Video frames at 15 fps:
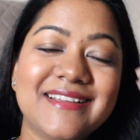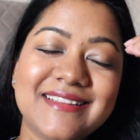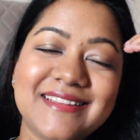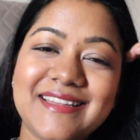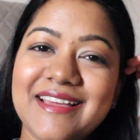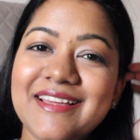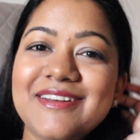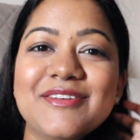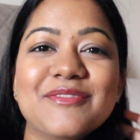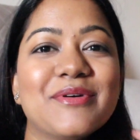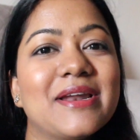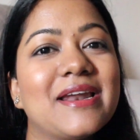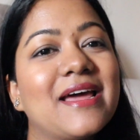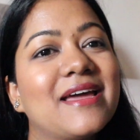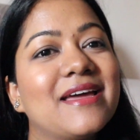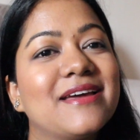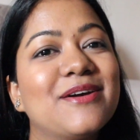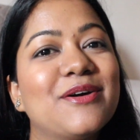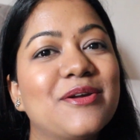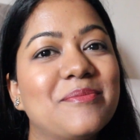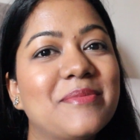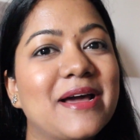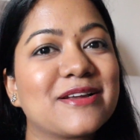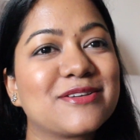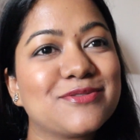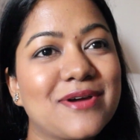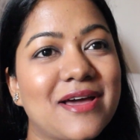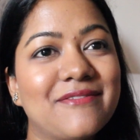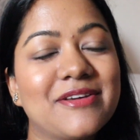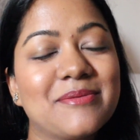Then when I got back to
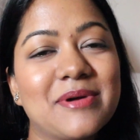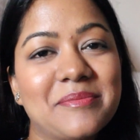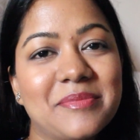having my